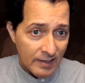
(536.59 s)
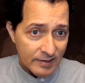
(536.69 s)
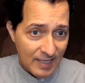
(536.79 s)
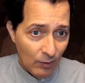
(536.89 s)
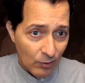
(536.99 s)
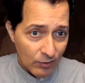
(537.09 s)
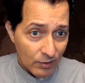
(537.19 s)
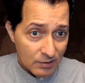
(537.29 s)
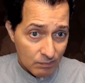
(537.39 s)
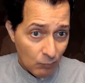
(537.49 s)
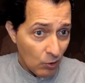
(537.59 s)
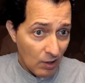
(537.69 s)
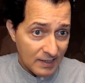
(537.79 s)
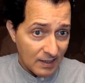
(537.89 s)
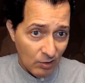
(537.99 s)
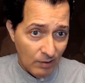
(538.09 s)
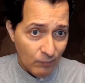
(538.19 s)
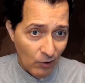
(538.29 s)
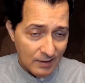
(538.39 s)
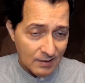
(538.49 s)
sell orders more or less at current
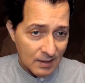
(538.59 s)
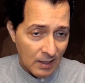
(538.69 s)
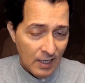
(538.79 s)
price,